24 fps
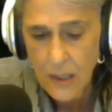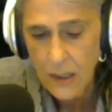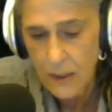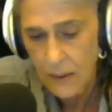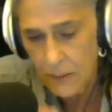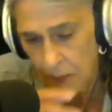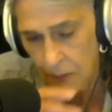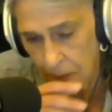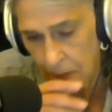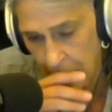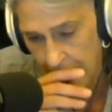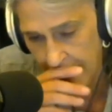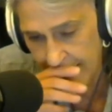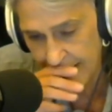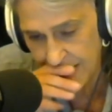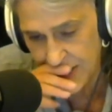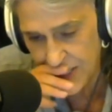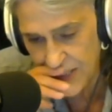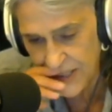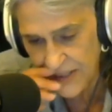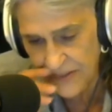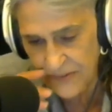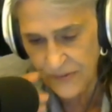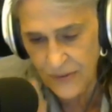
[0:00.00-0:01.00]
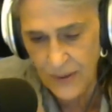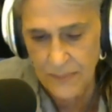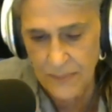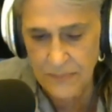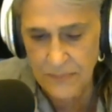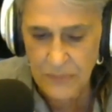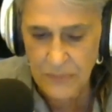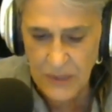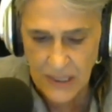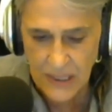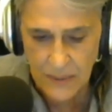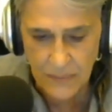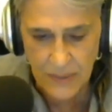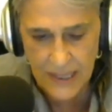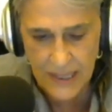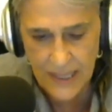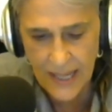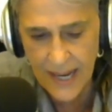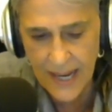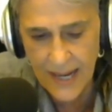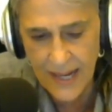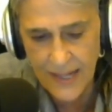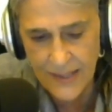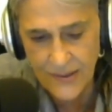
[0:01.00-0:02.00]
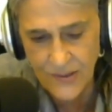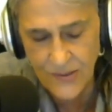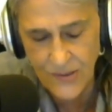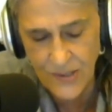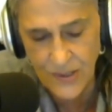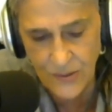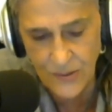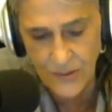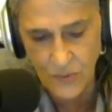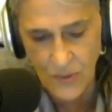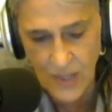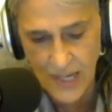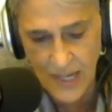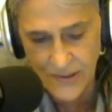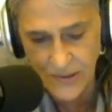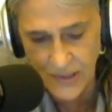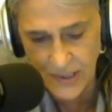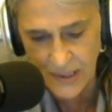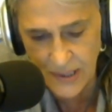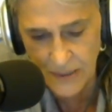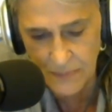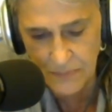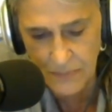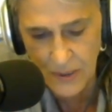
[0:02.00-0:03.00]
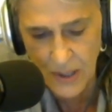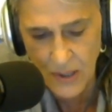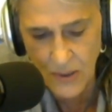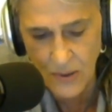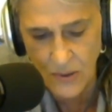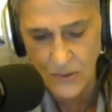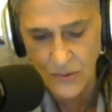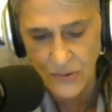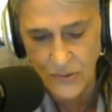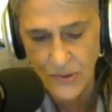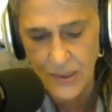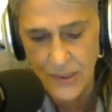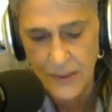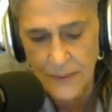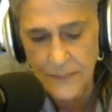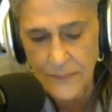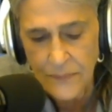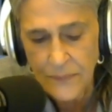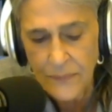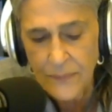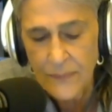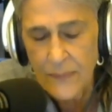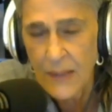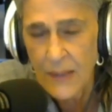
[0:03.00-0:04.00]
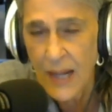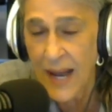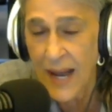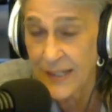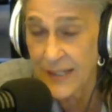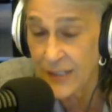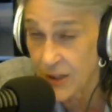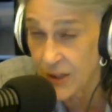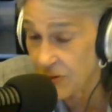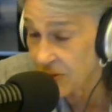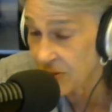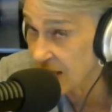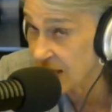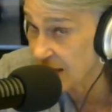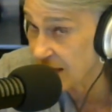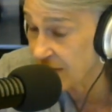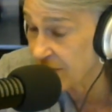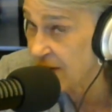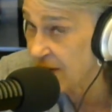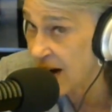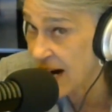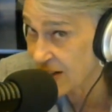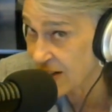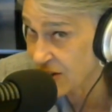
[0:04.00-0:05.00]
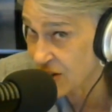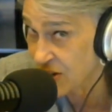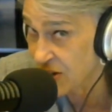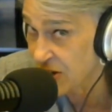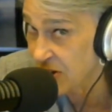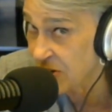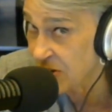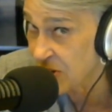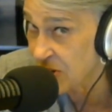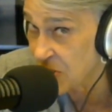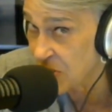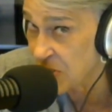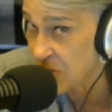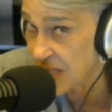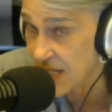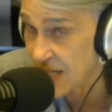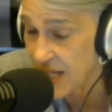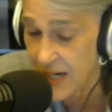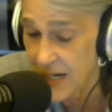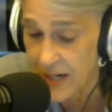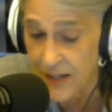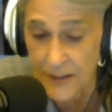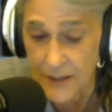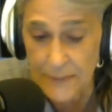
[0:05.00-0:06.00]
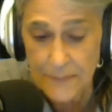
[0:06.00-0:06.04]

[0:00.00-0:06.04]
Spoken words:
ranging from PBS to the Washington Post. I don't think Fox News was there.